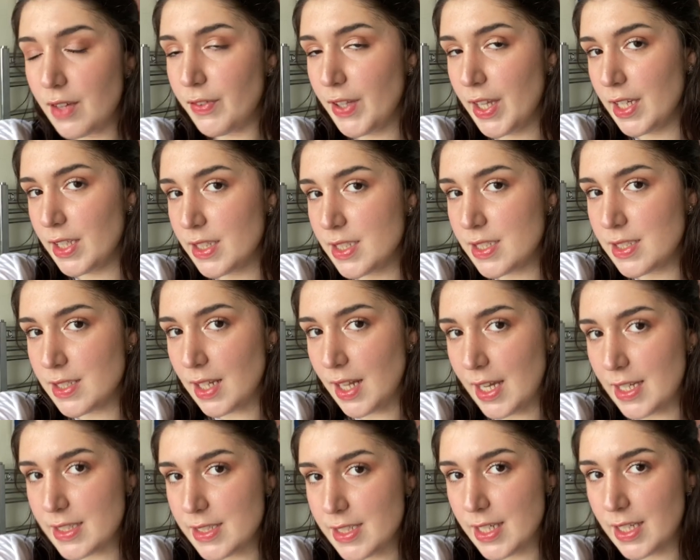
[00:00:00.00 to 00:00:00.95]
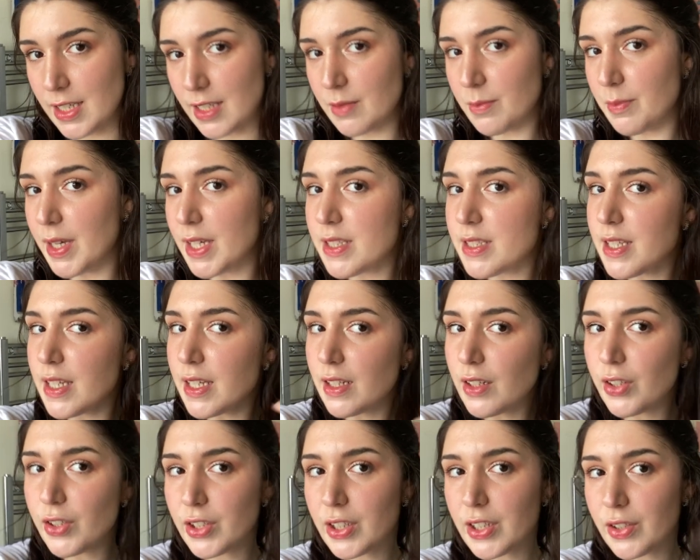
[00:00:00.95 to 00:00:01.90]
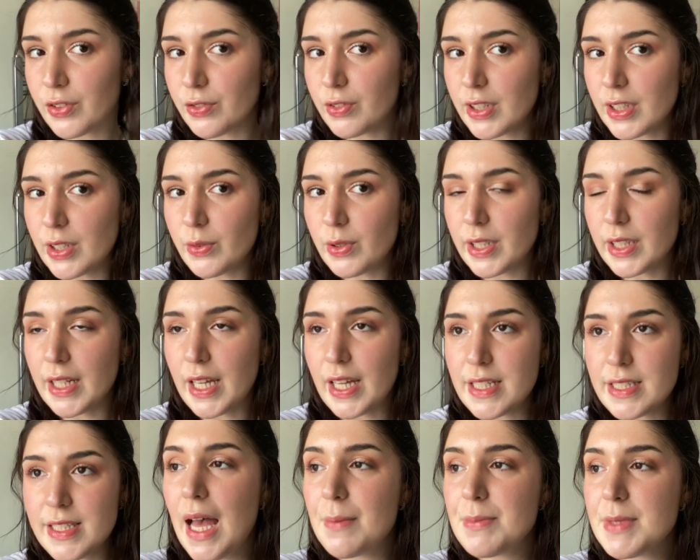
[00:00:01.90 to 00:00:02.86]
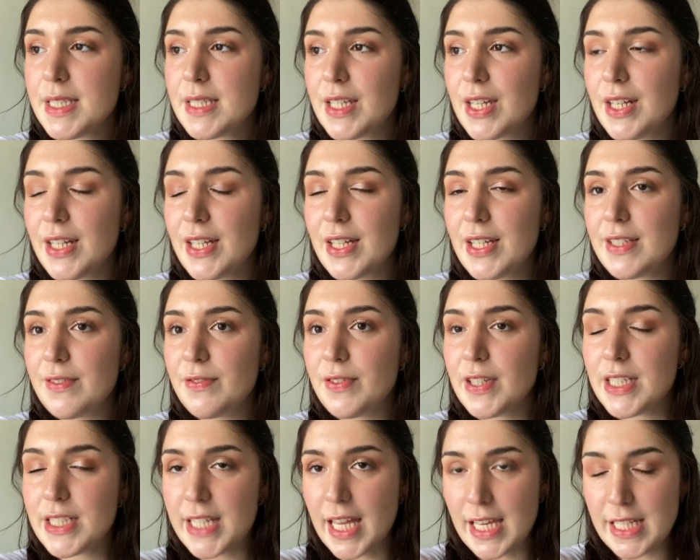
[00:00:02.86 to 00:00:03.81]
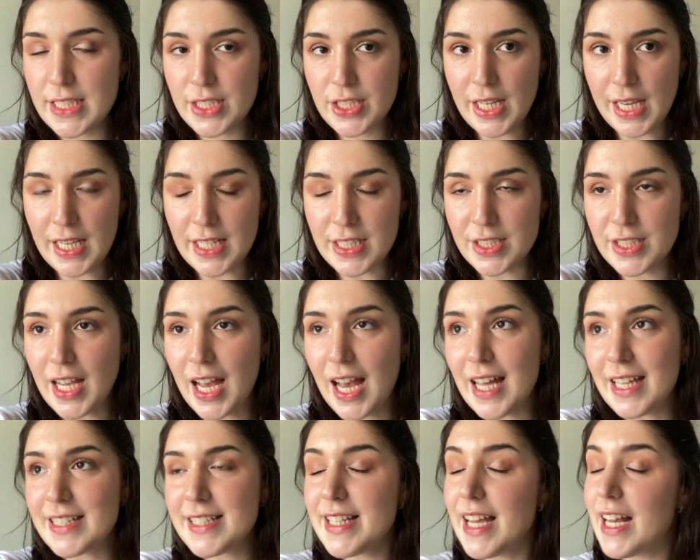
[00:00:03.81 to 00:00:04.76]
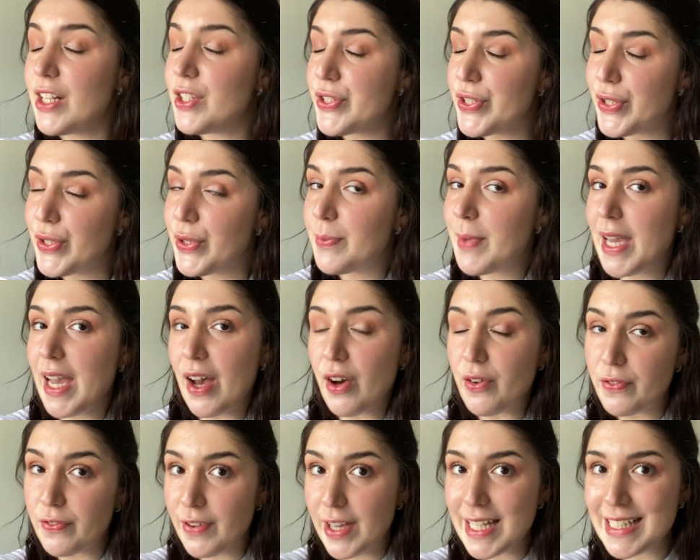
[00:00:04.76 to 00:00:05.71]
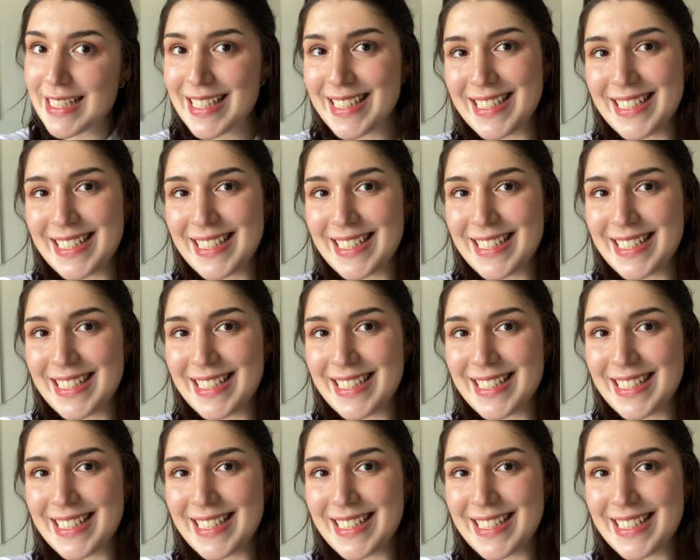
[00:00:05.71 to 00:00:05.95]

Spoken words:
feel like this lighting makes it look really, really nice. I'm just gonna finish getting changed and I'll show you my outfit.